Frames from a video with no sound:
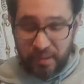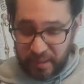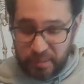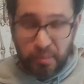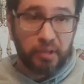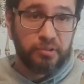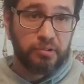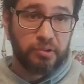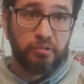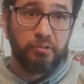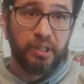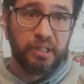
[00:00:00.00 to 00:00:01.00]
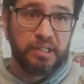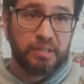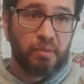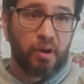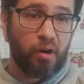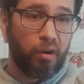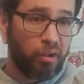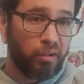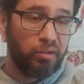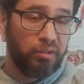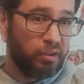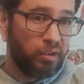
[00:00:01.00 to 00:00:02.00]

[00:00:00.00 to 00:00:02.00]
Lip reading: These muscles are really small.